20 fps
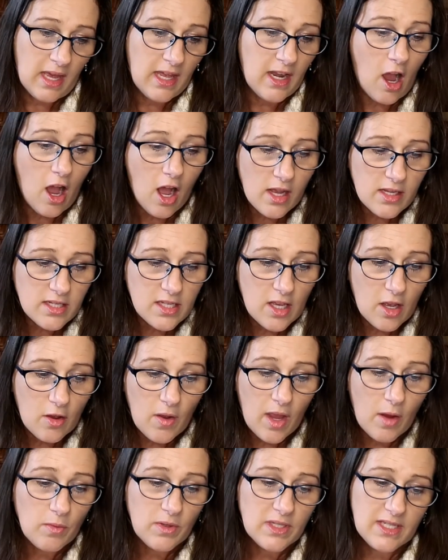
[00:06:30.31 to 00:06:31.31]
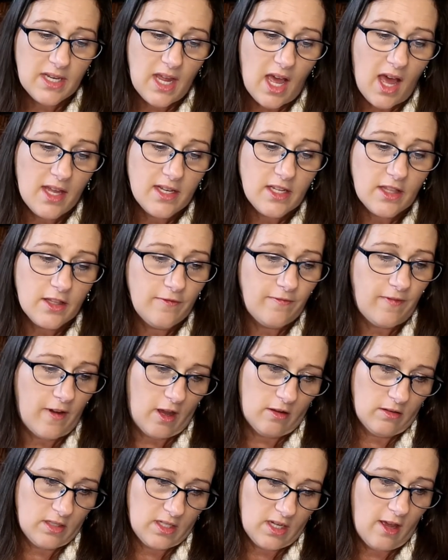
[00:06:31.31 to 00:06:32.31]
and also it was not the
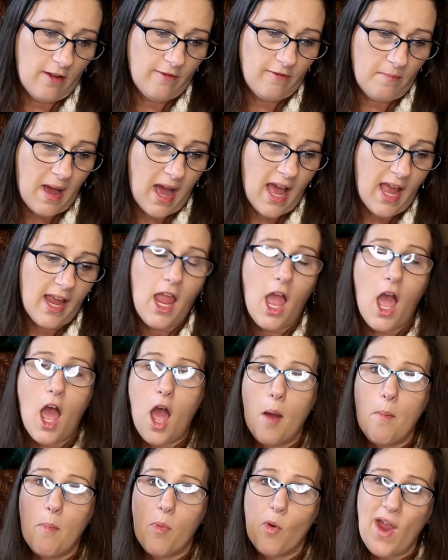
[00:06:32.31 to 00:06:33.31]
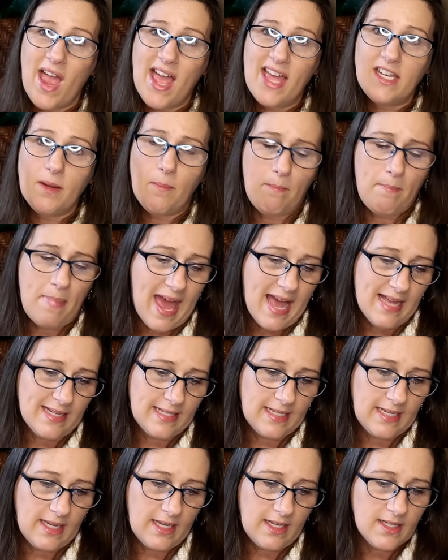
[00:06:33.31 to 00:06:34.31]
fault of my bread
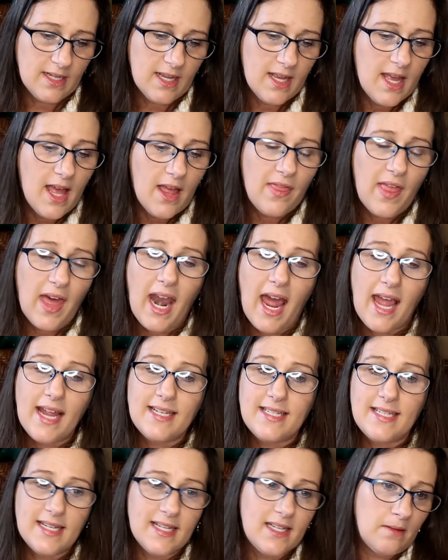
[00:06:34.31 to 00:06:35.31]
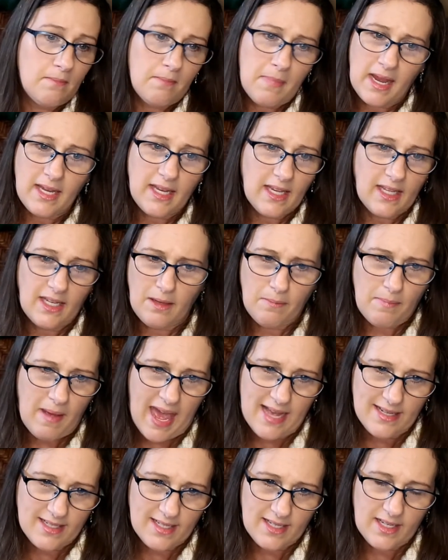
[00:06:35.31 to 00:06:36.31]
basket that I didn't make any
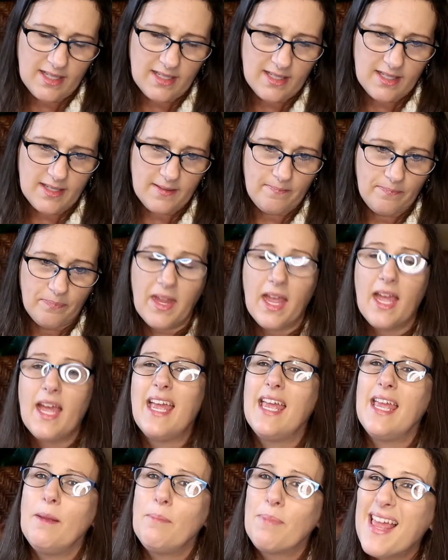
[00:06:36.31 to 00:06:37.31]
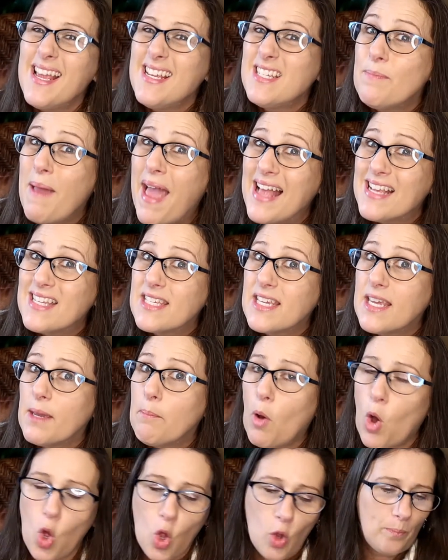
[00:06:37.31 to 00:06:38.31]
baskets. He plays
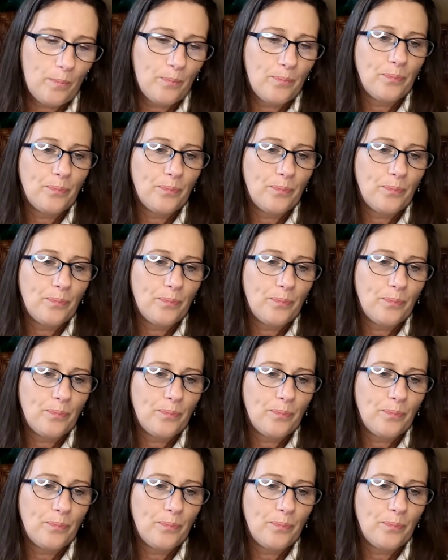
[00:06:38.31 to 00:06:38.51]
basketball.